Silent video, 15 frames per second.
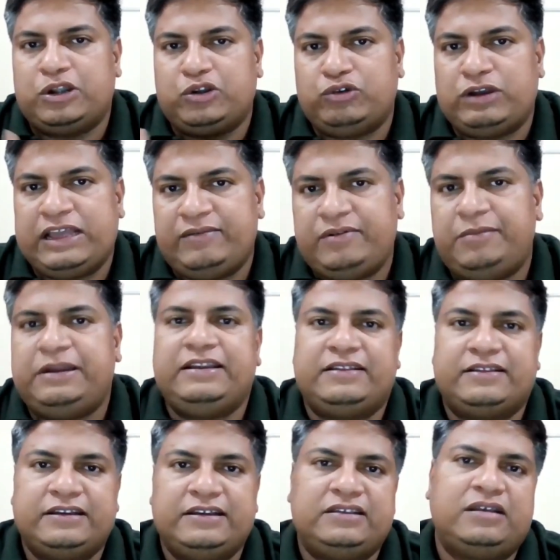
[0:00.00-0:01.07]
But today we will
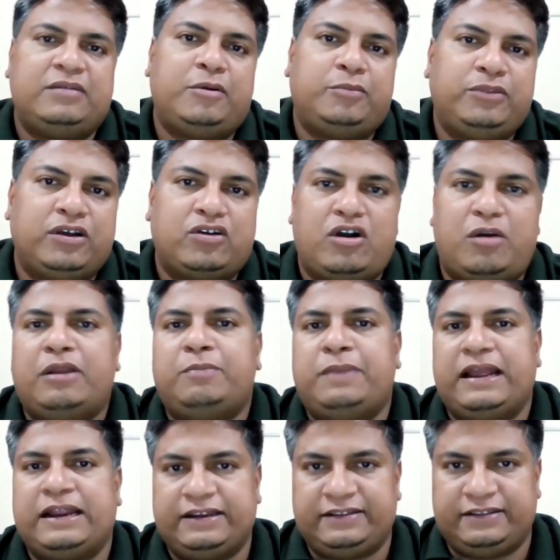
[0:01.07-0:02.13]
discuss some of the common
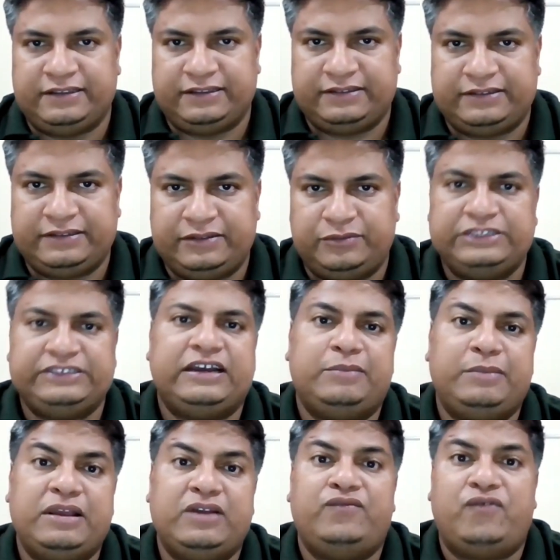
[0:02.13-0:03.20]
practices which
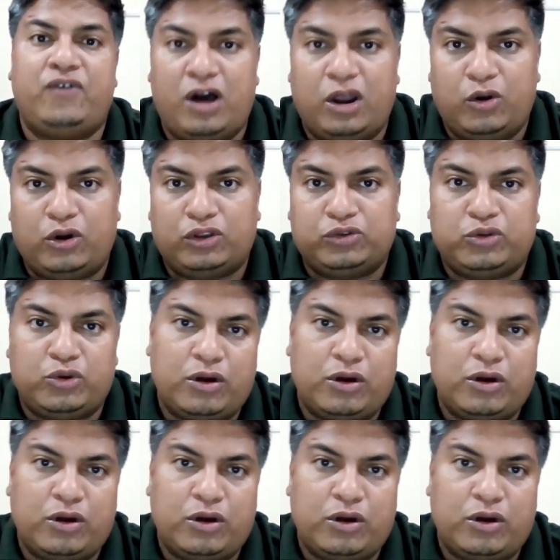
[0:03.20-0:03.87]
are being followed